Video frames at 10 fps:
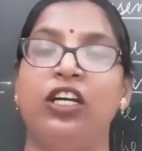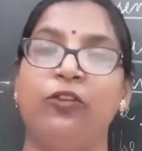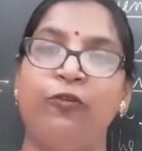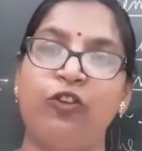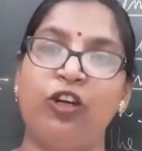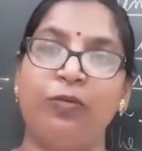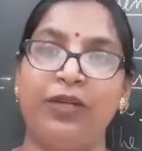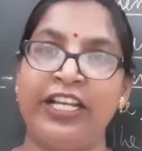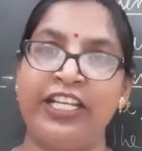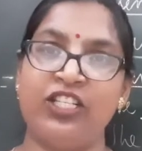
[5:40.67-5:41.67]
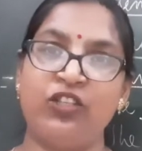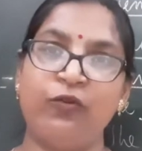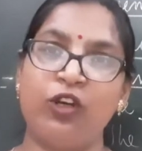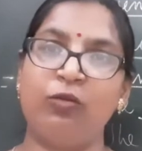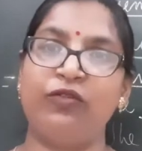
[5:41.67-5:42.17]
form, ing
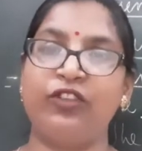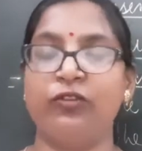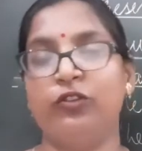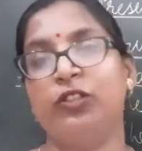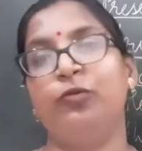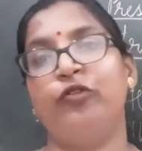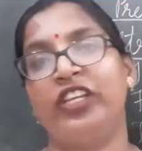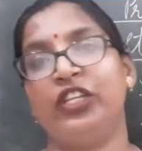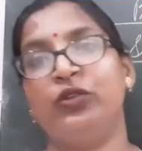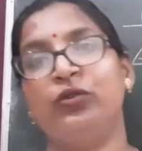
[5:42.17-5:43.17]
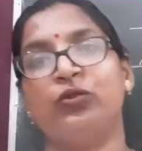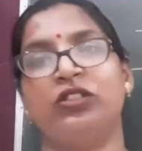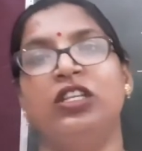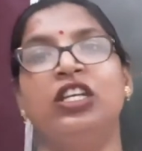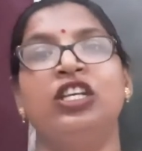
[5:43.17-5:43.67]
form of the verb we
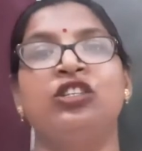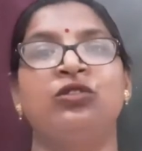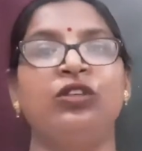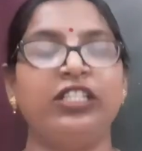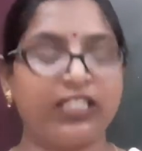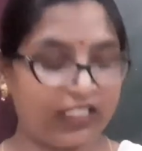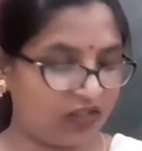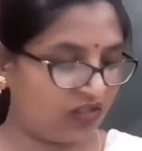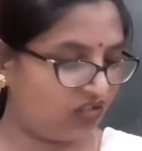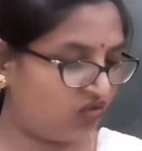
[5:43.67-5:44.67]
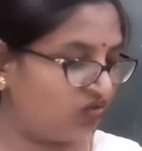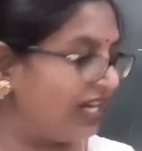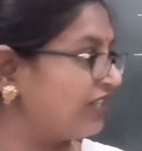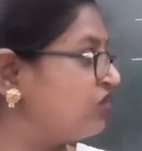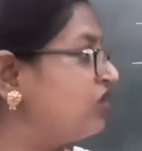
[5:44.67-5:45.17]
use. So, this is the
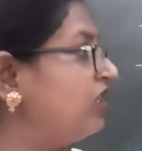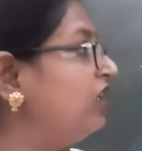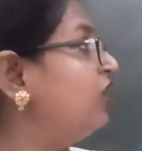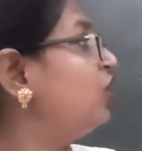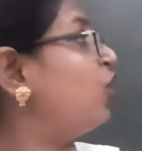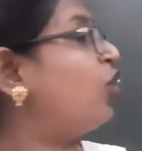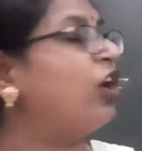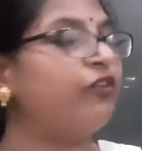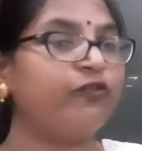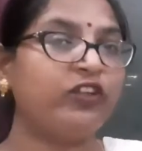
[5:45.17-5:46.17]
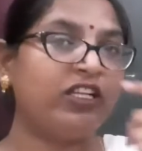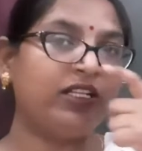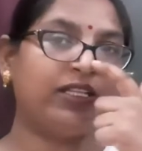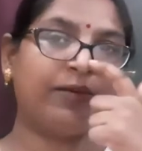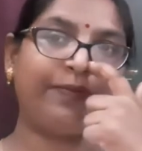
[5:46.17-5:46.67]
structure of
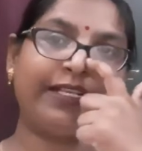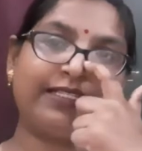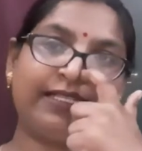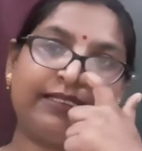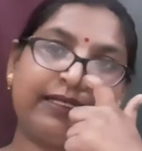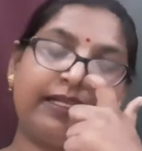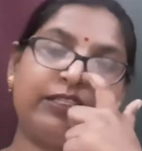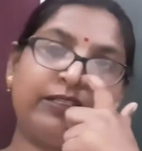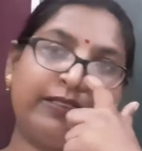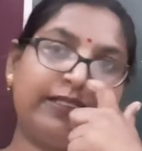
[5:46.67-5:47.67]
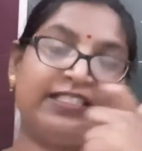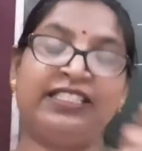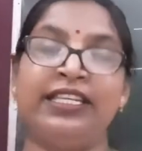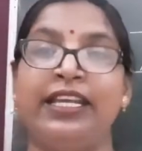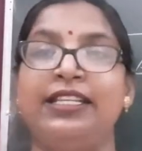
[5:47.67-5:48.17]
the present continuous
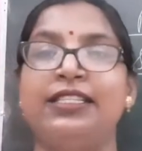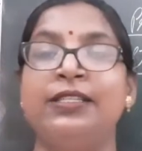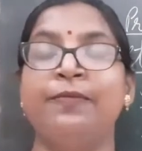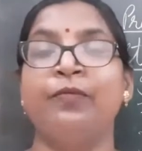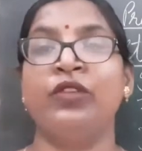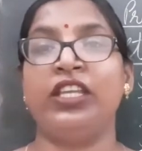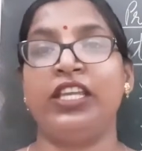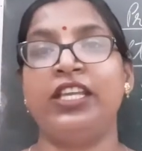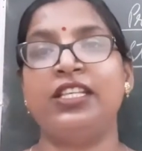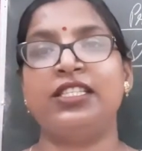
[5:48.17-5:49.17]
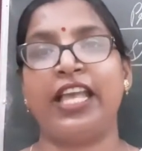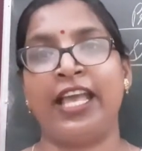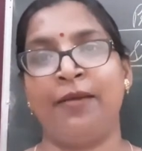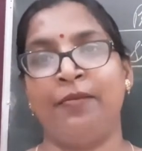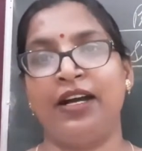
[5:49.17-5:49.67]
tense, is,
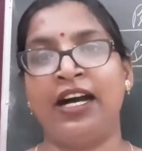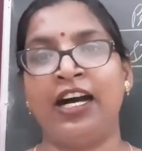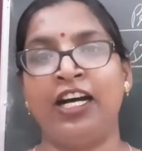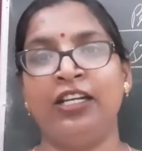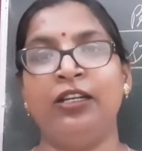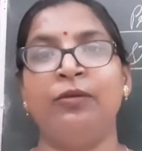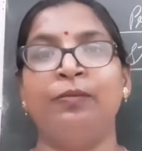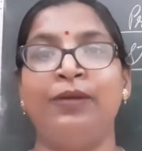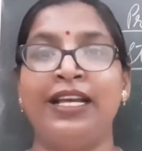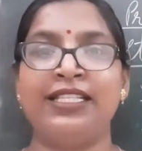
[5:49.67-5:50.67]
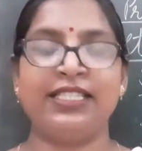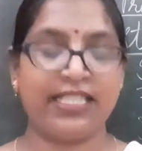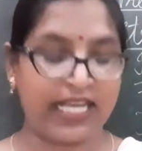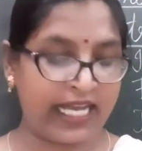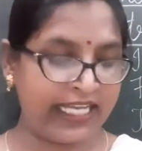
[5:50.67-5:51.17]
am, are plus
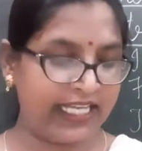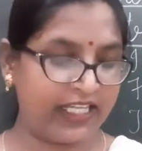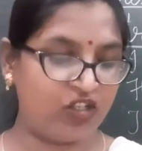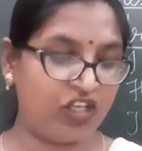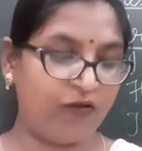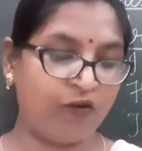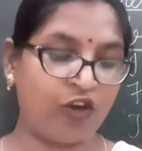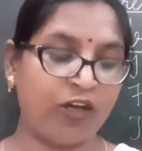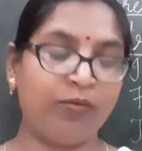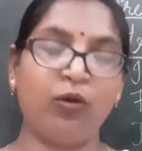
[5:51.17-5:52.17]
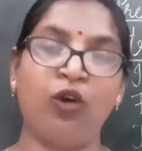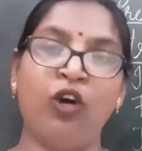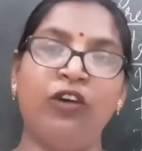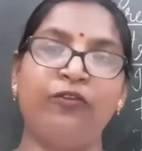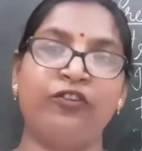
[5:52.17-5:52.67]
ing form
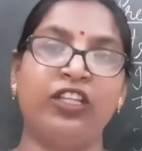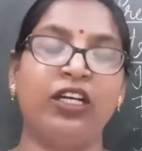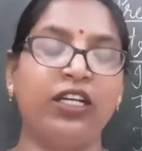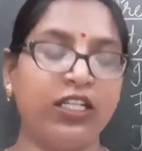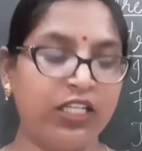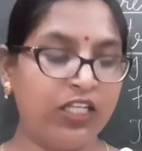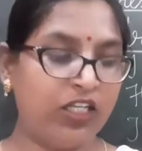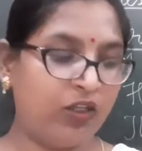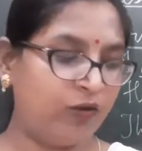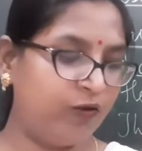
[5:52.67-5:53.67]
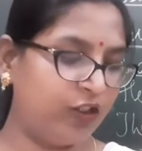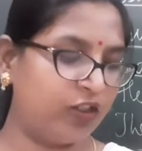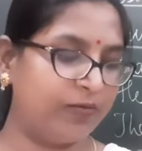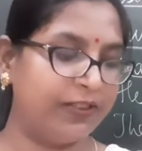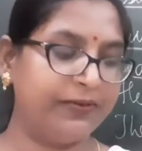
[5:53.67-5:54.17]
of the verb.